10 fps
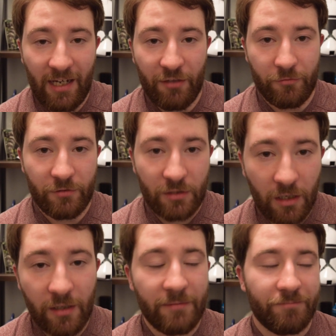Andrew
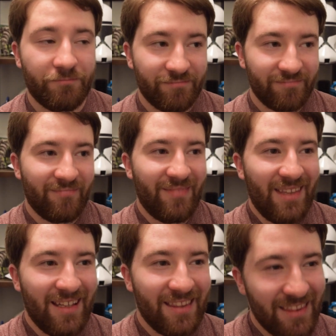Scott.
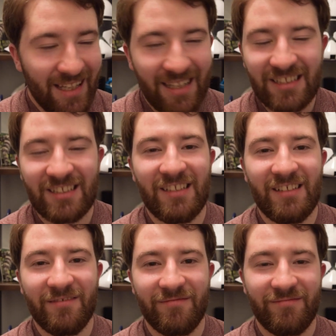That
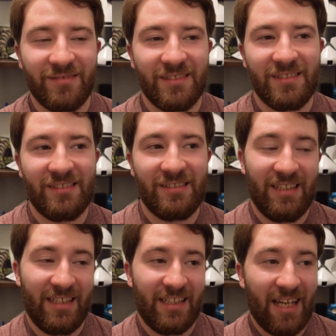stuff,
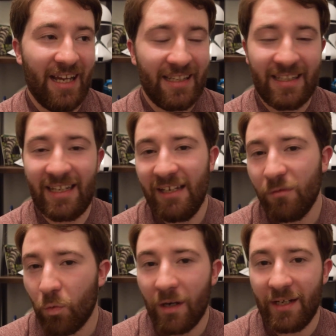like, I
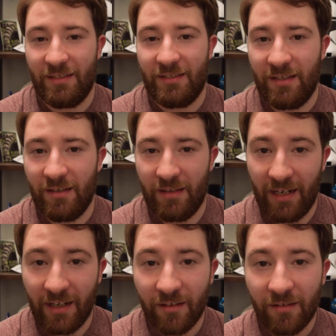get why it's
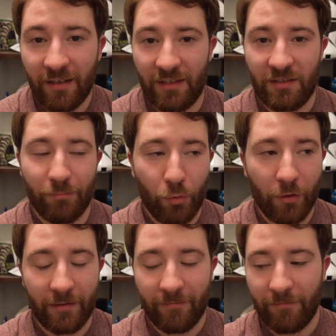there. It's
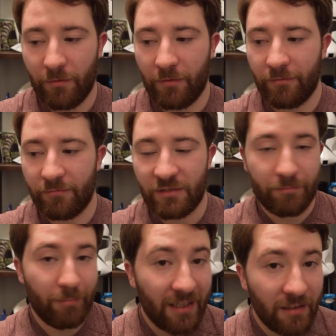important for
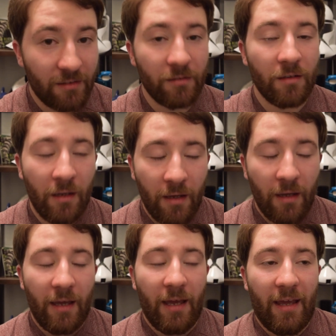Spectre,
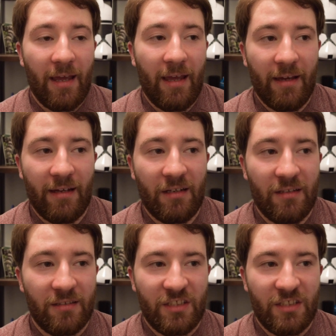and